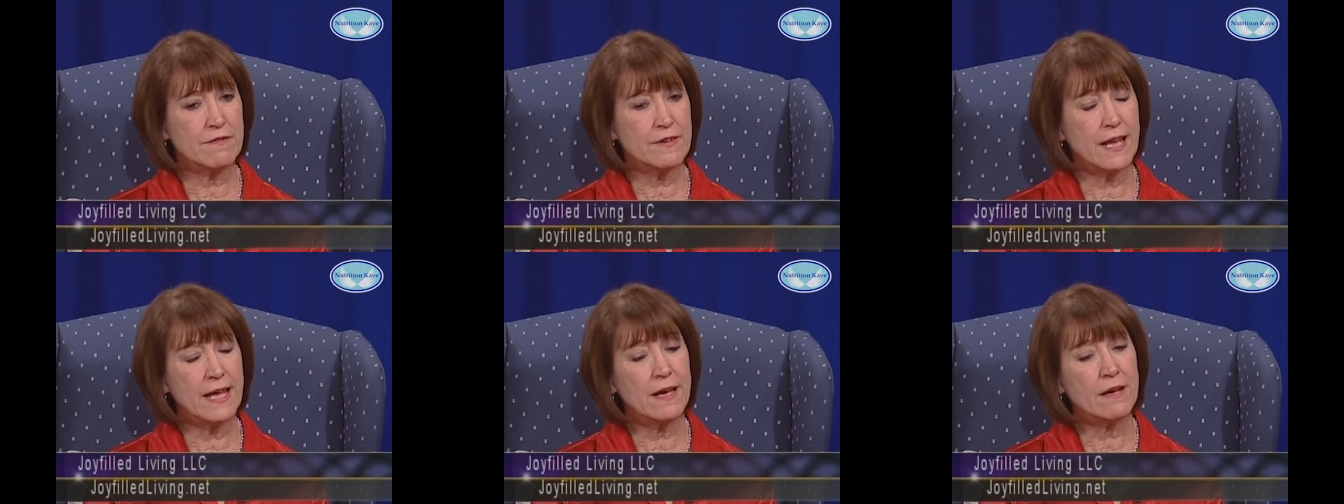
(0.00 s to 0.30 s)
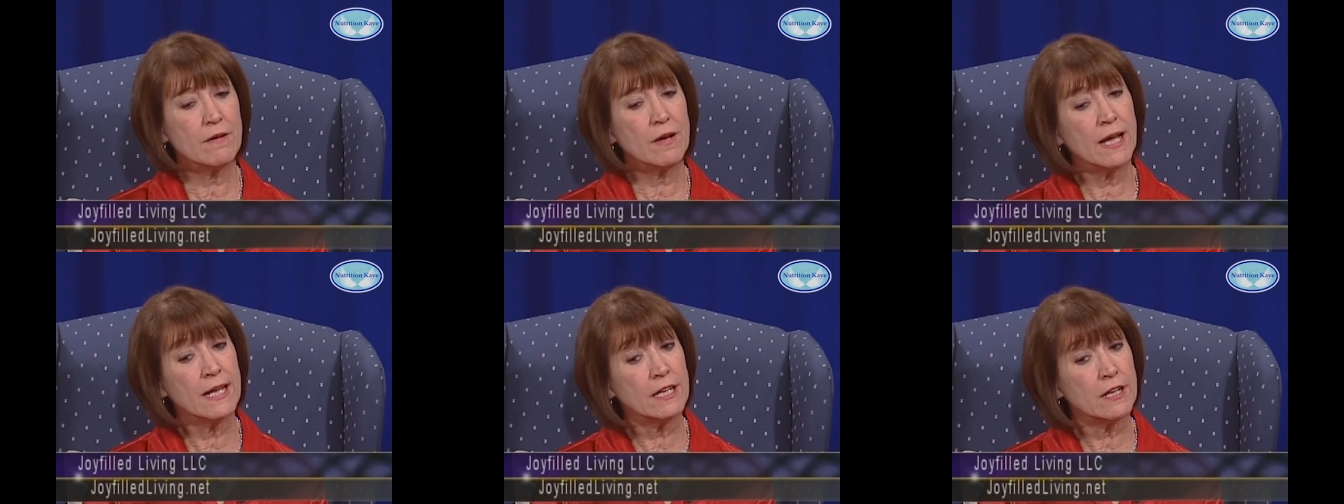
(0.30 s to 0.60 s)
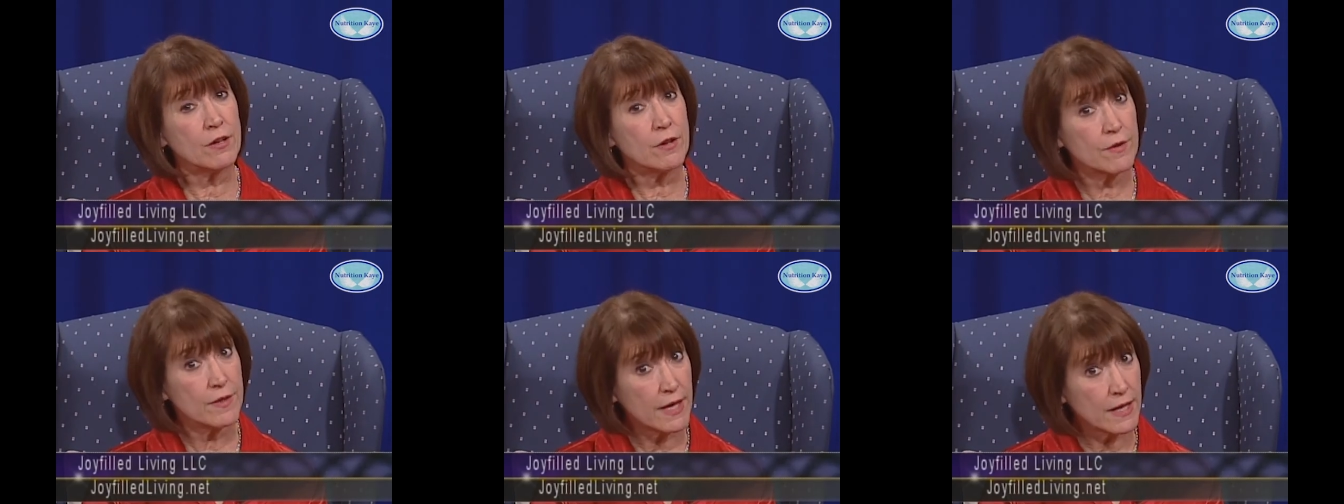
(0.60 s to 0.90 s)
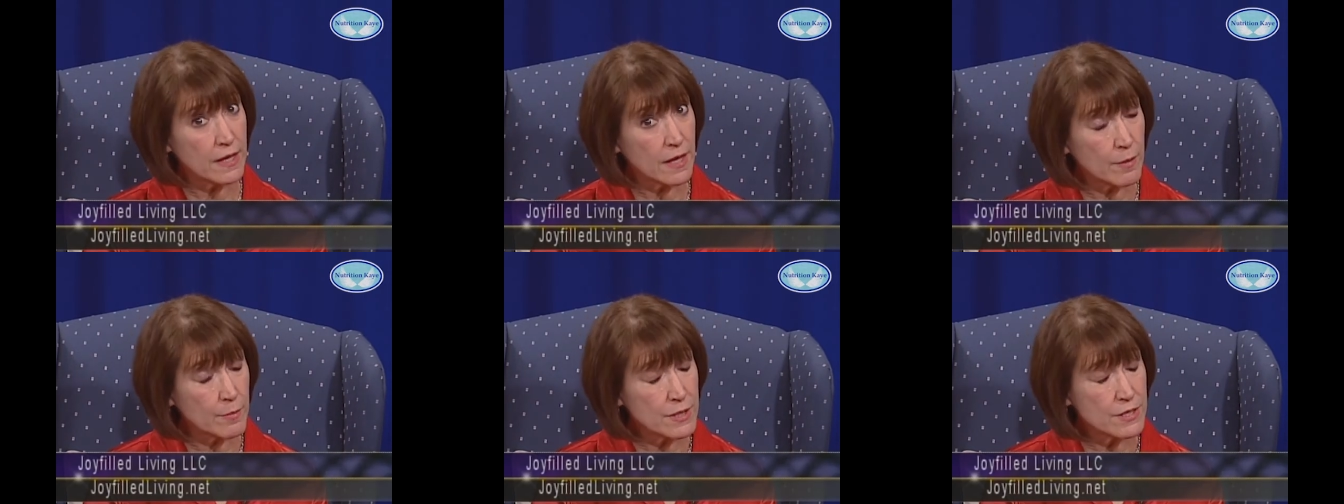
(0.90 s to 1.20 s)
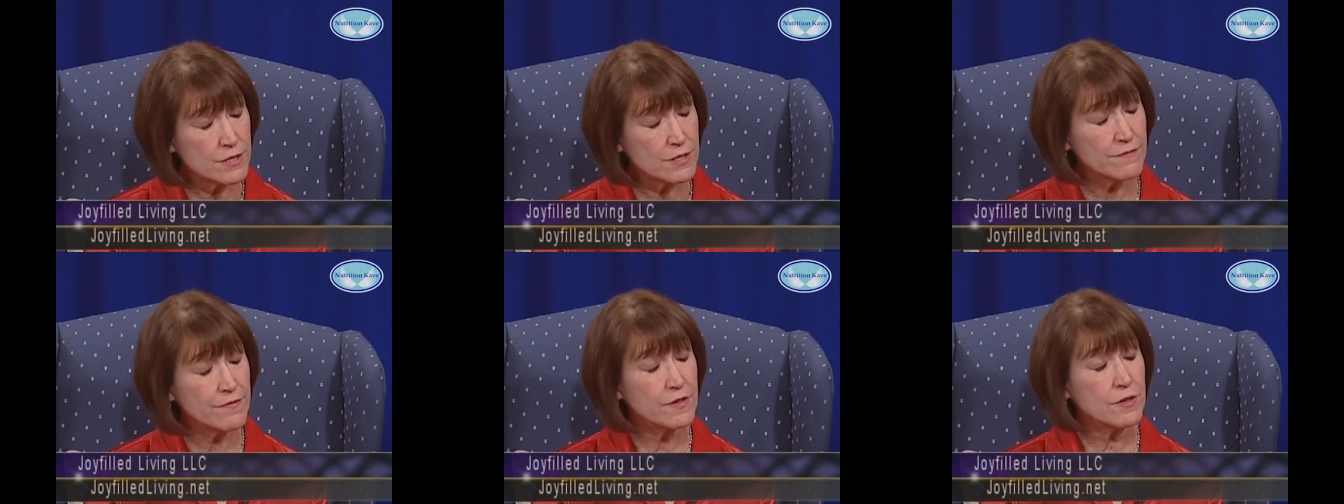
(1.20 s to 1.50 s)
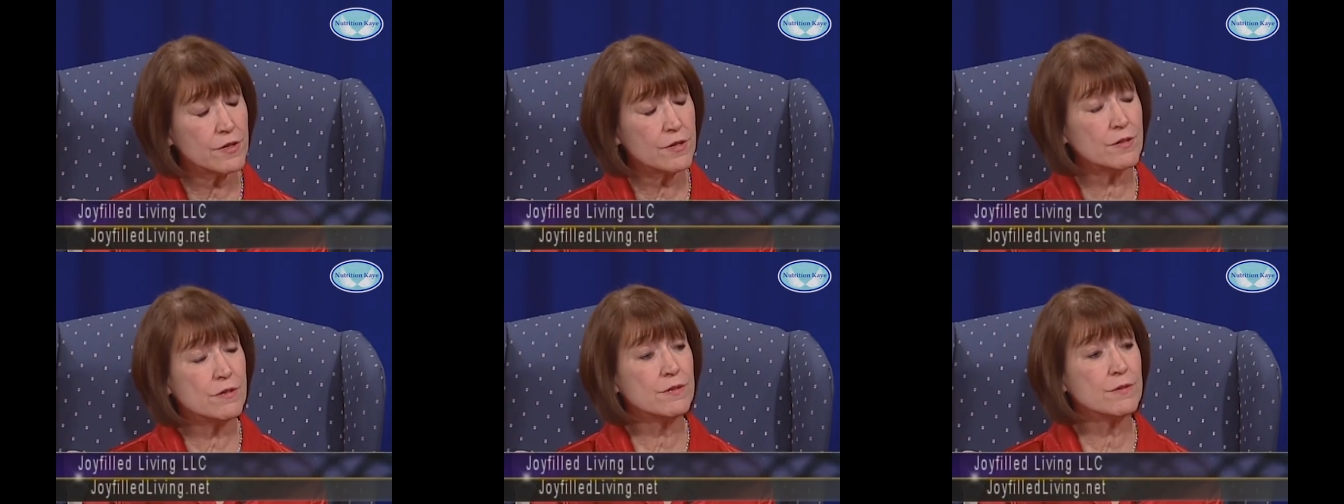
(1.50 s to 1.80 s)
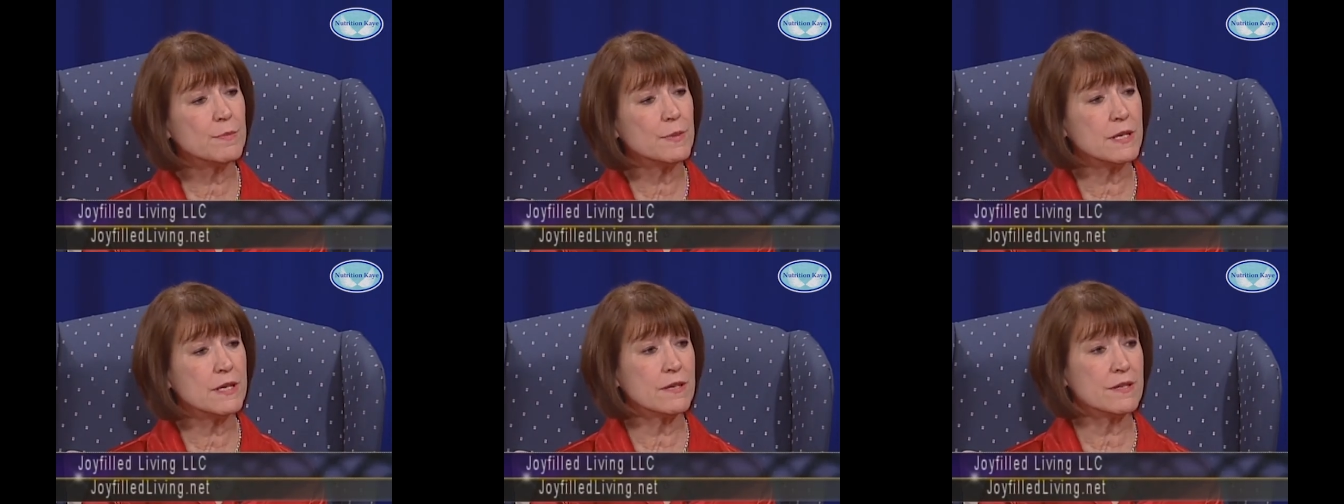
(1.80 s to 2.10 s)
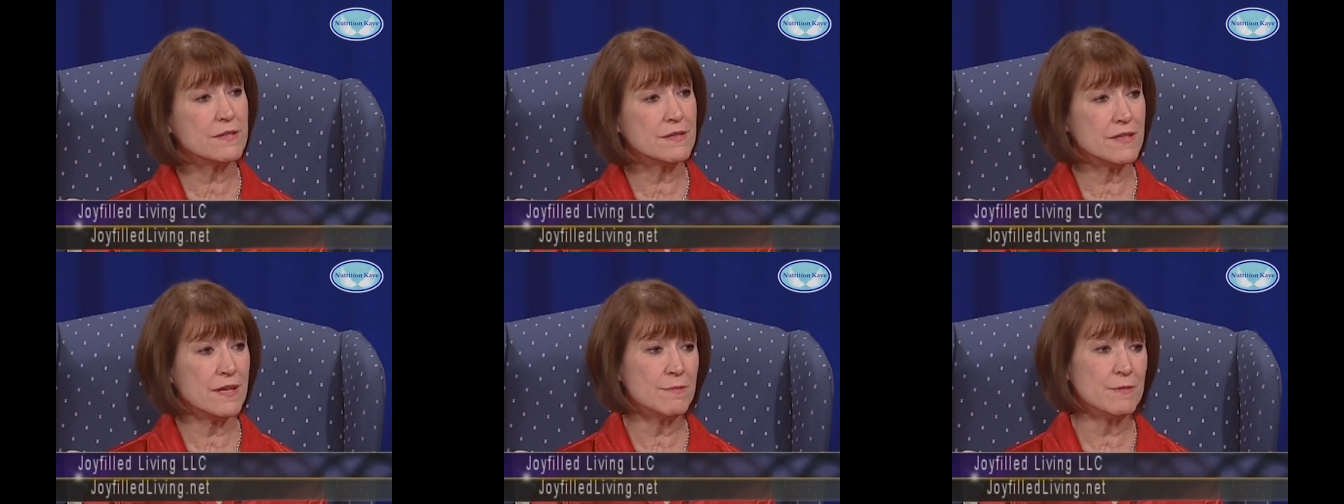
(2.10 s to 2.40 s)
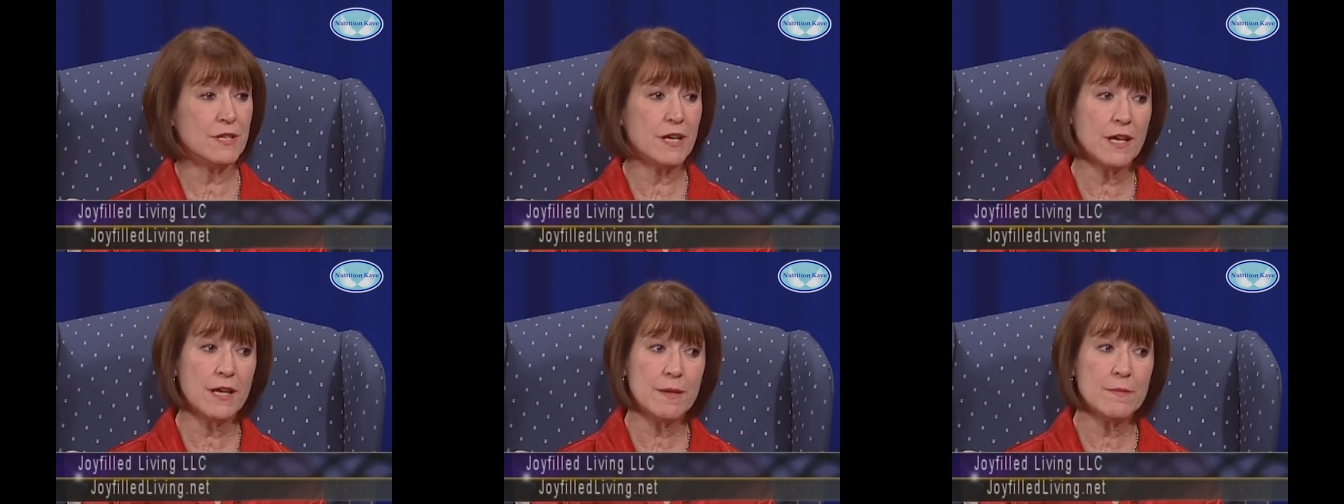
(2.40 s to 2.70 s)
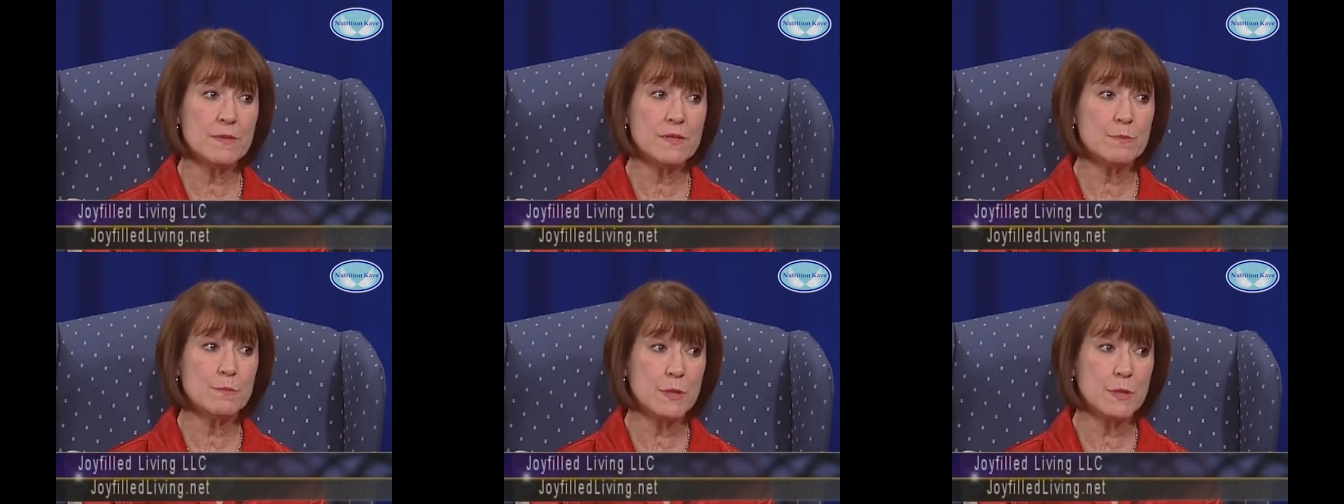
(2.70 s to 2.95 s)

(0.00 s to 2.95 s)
Now, I know that can be difficult because sometimes